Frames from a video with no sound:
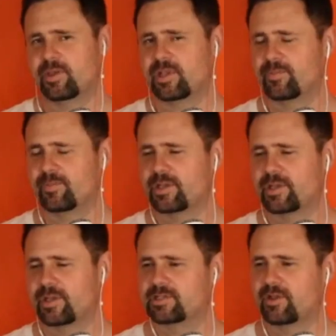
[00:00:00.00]
to
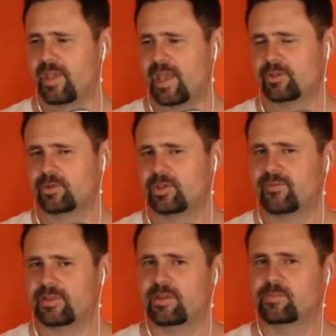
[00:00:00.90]
myself, man, they're giving them
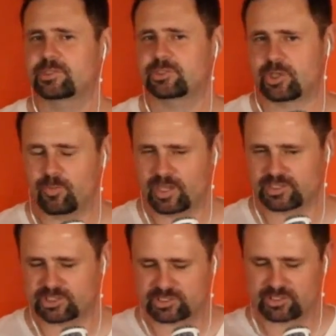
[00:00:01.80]
so much
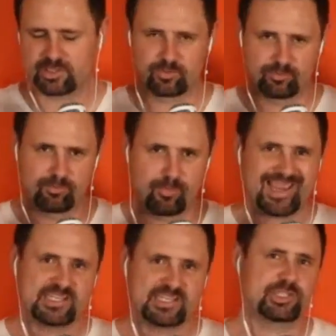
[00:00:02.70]

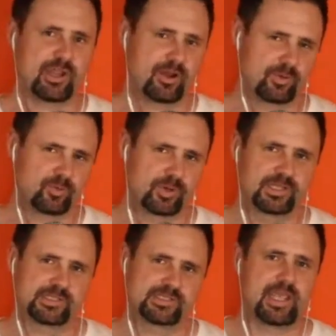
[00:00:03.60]
mind share and real
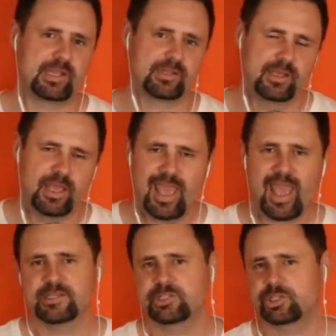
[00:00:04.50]
estate.
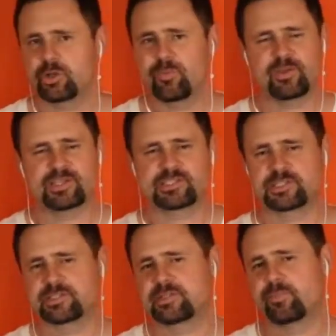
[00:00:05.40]
And sure, maybe it's
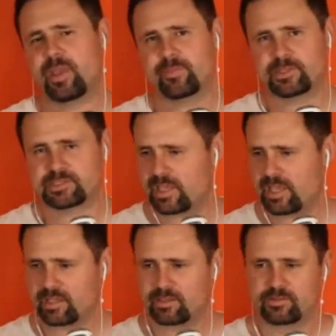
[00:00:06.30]
just the payments
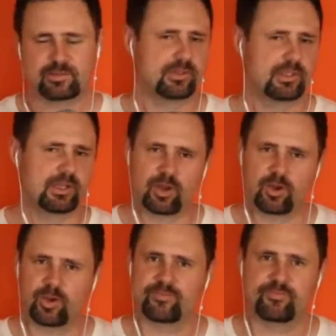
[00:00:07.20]
thing.
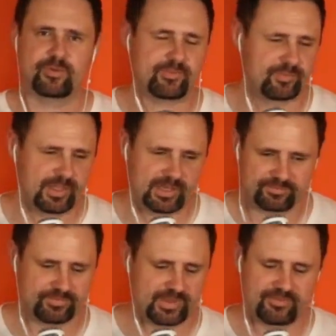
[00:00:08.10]

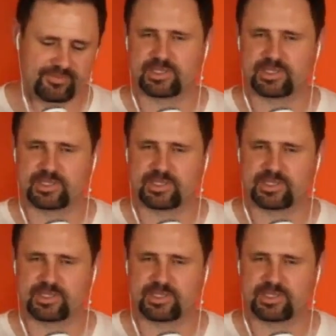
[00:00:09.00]
It fills